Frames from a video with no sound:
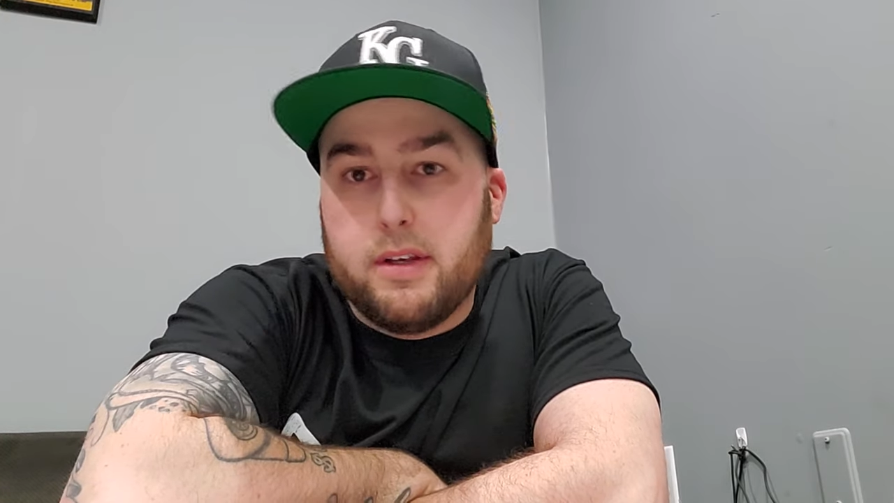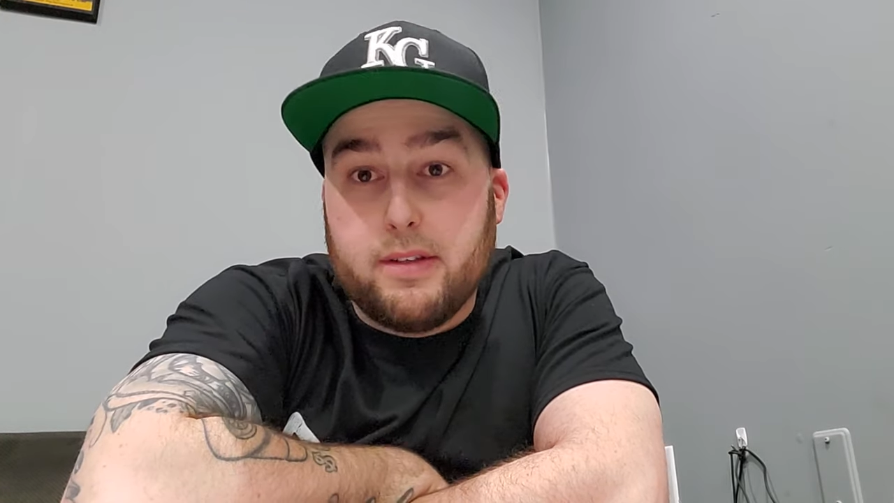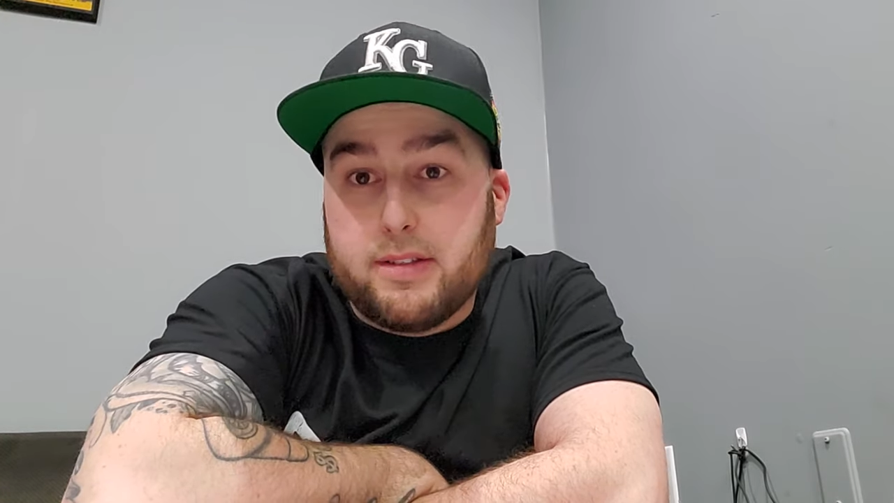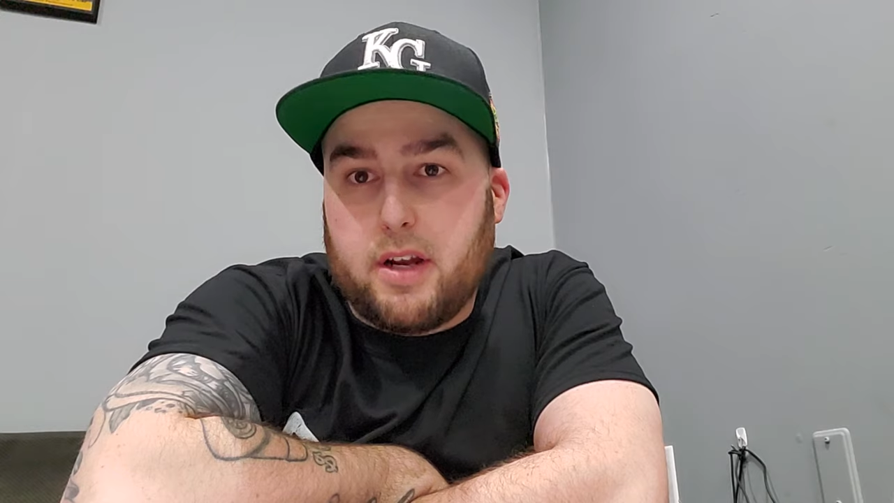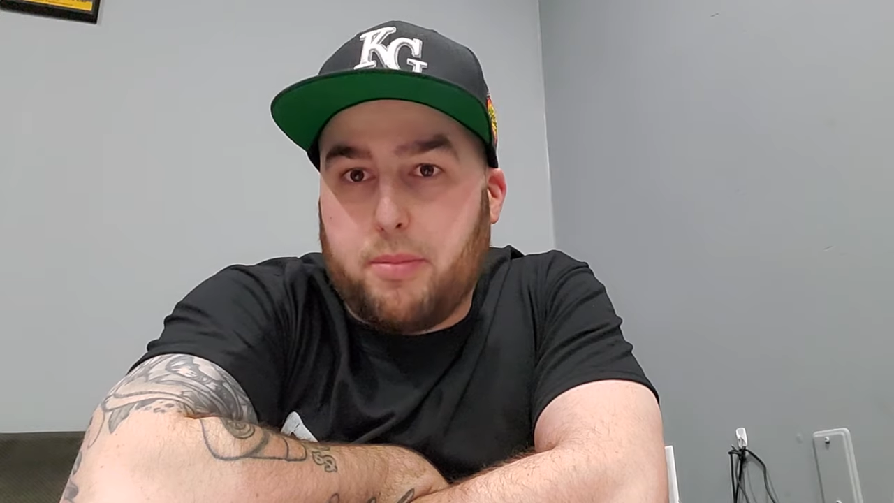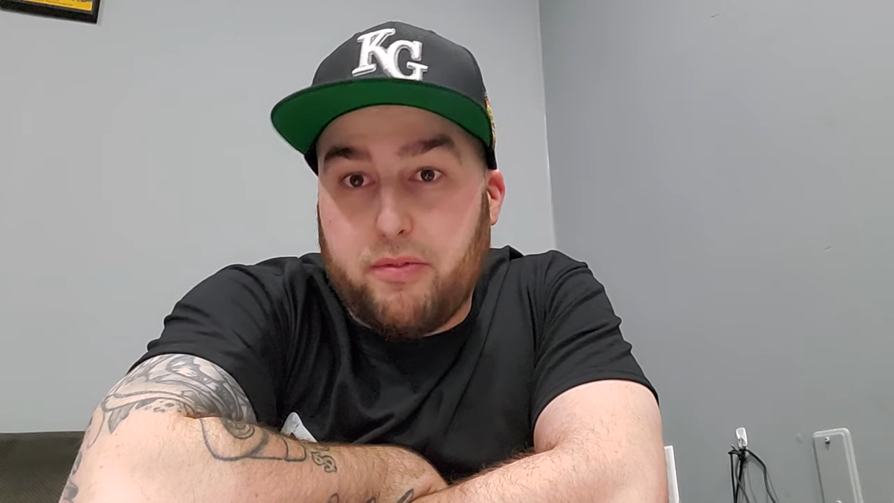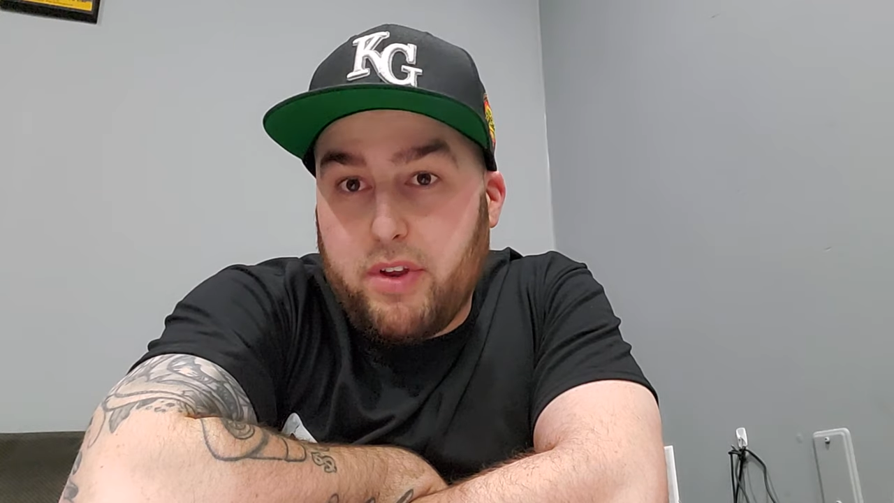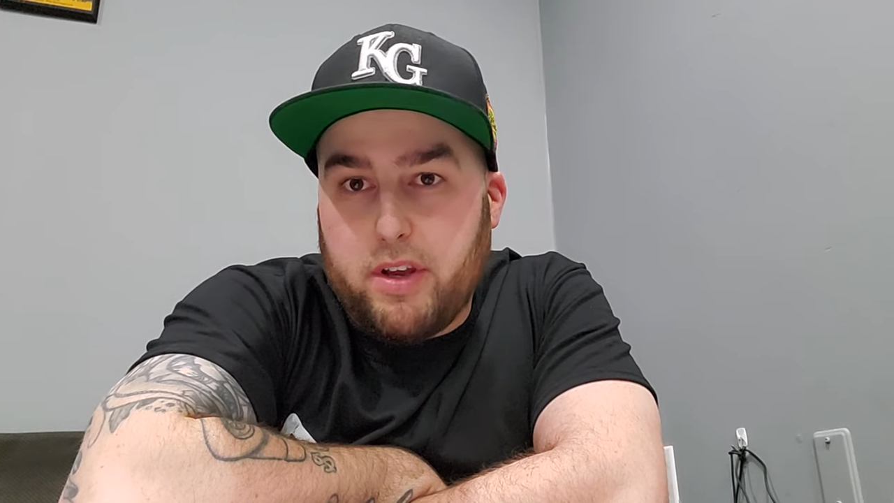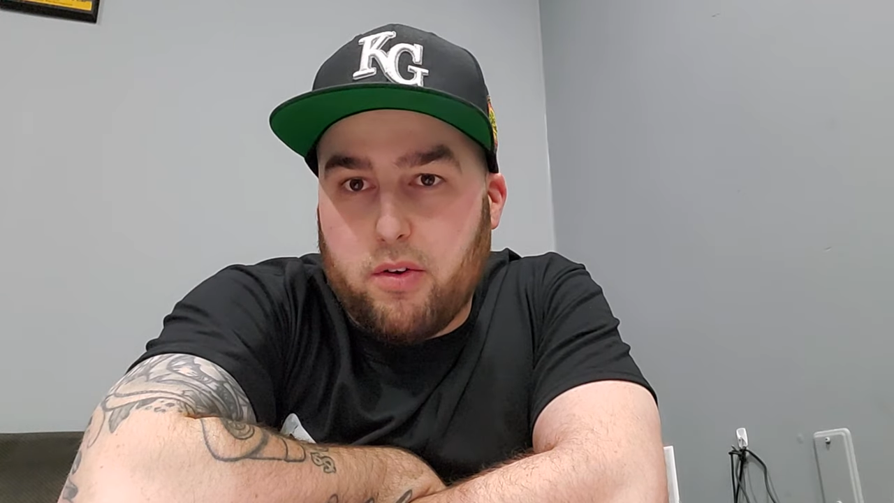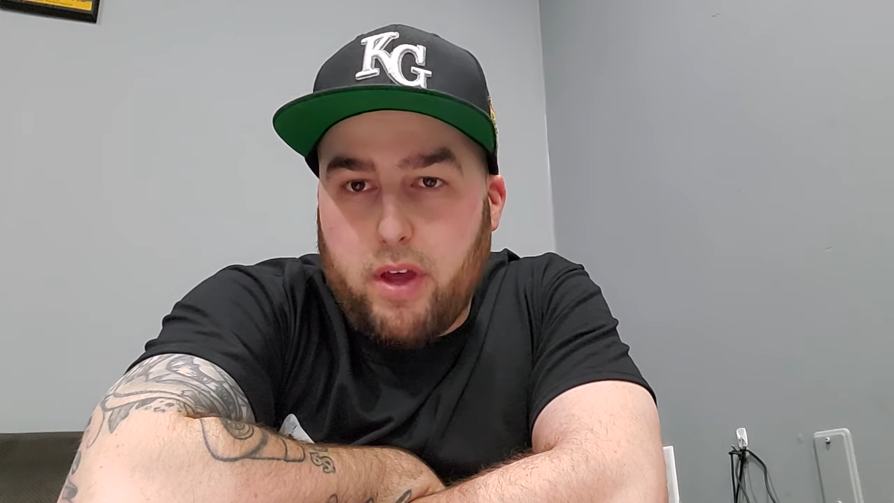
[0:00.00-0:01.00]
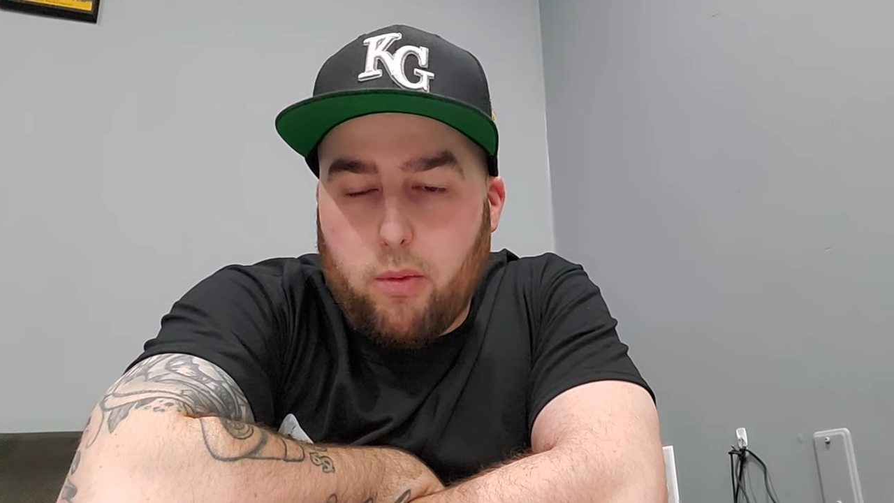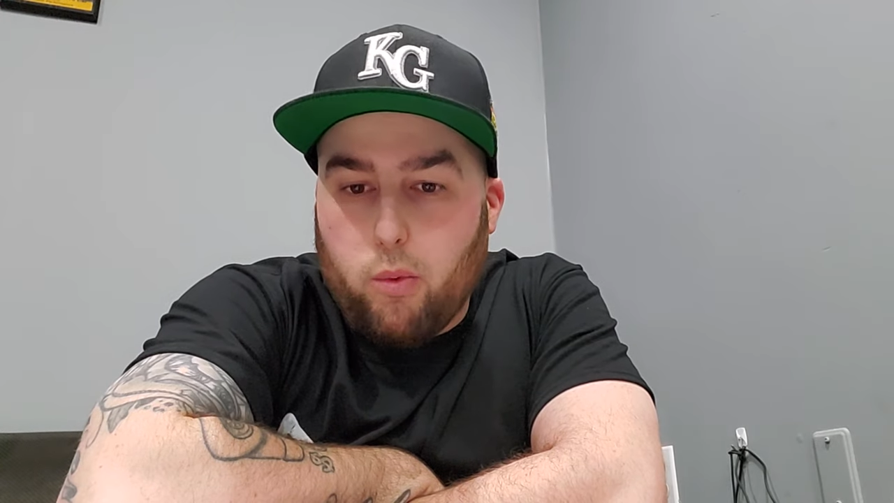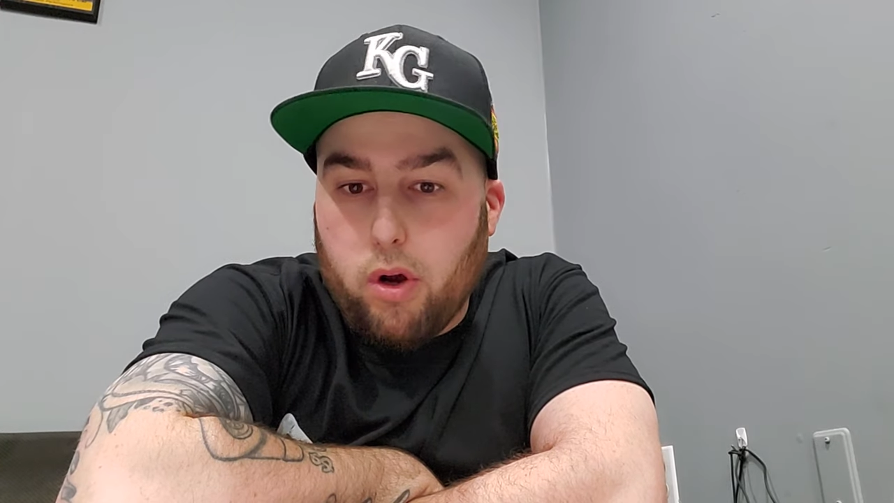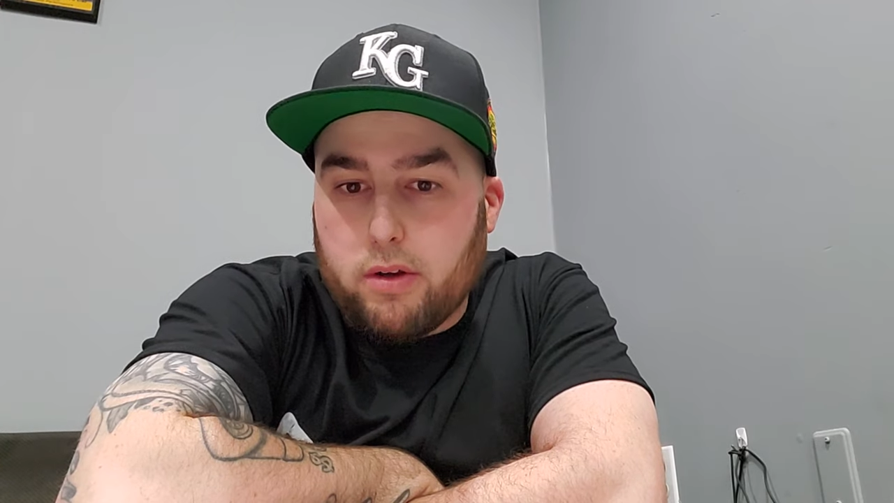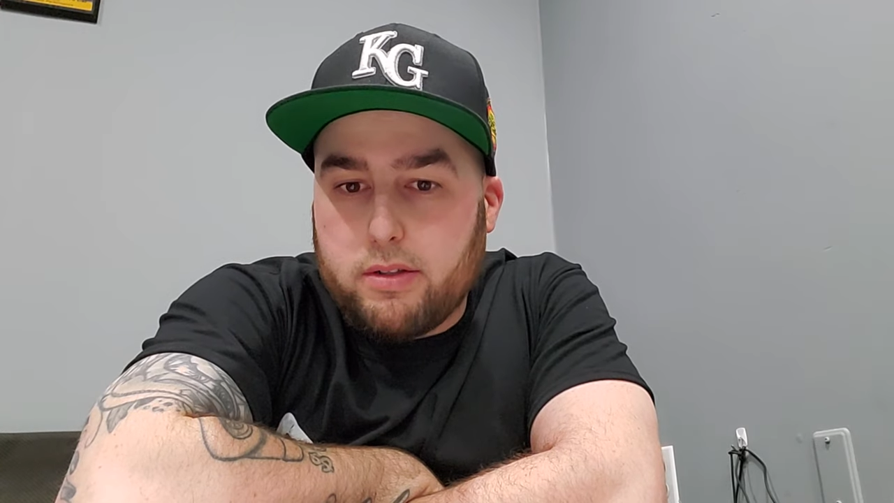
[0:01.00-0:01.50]
set up a video that
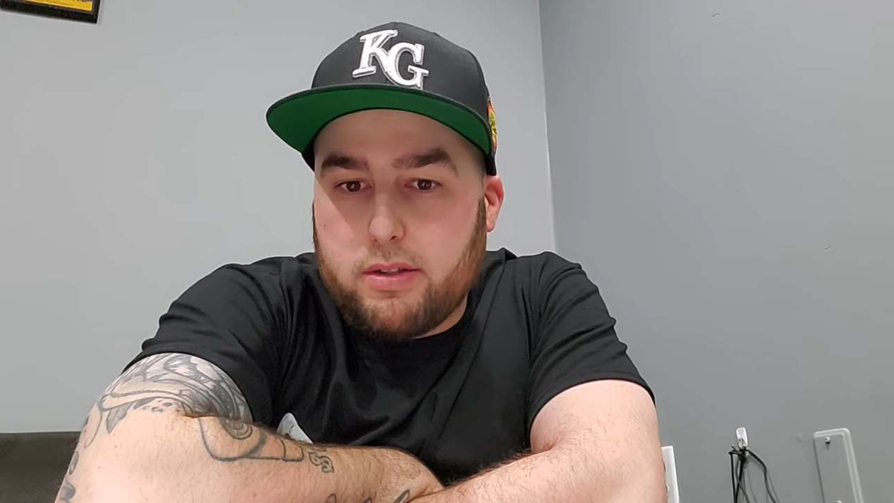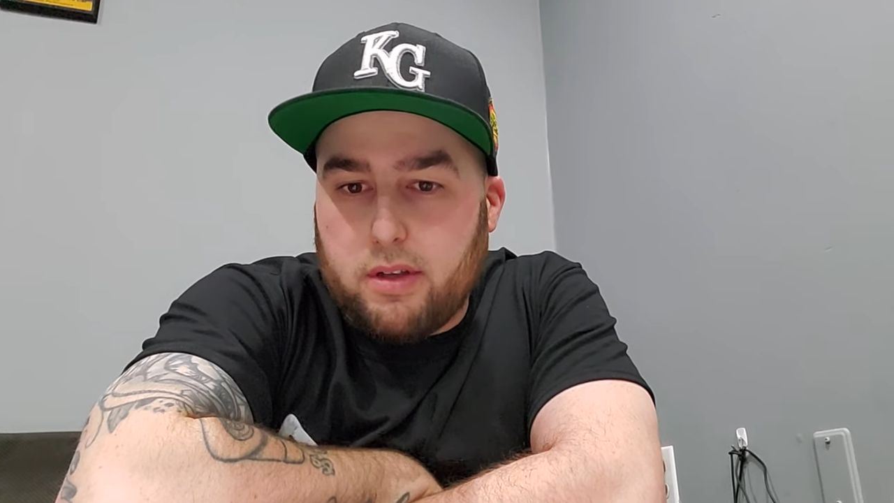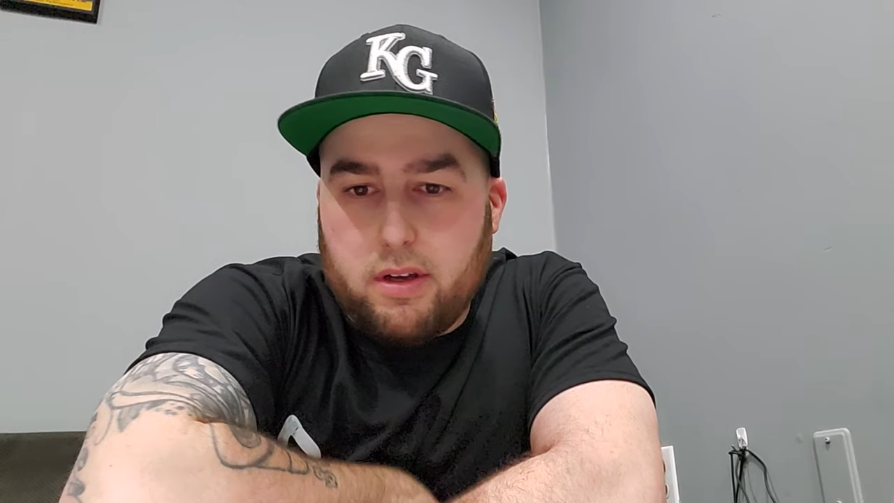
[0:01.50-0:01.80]
works